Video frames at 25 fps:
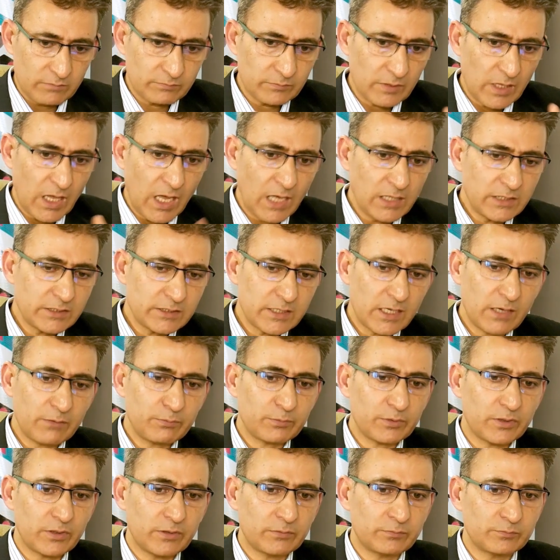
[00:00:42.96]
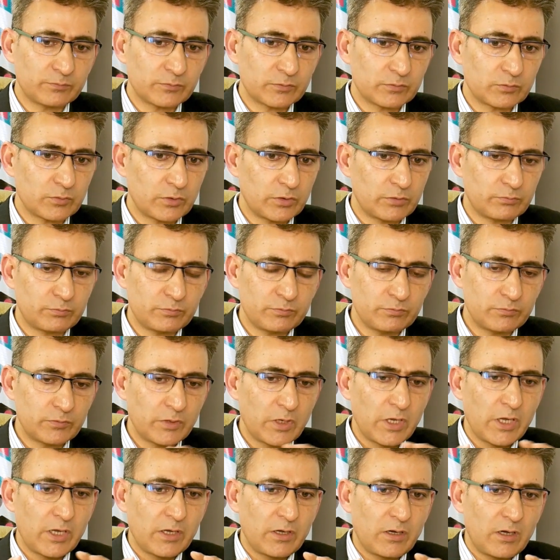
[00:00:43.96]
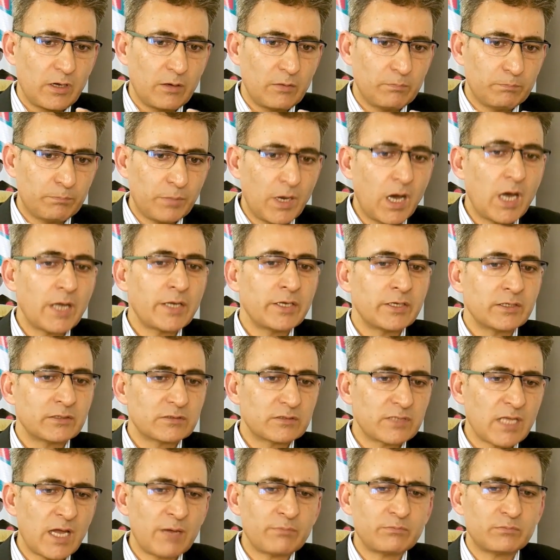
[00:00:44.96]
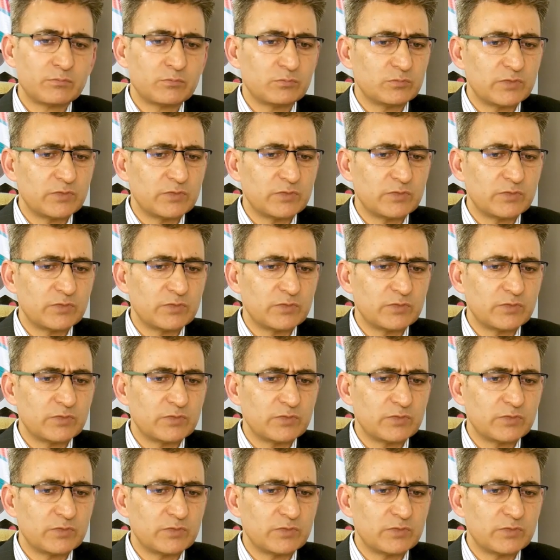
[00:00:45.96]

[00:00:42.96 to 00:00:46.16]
Hali Sahab, barring some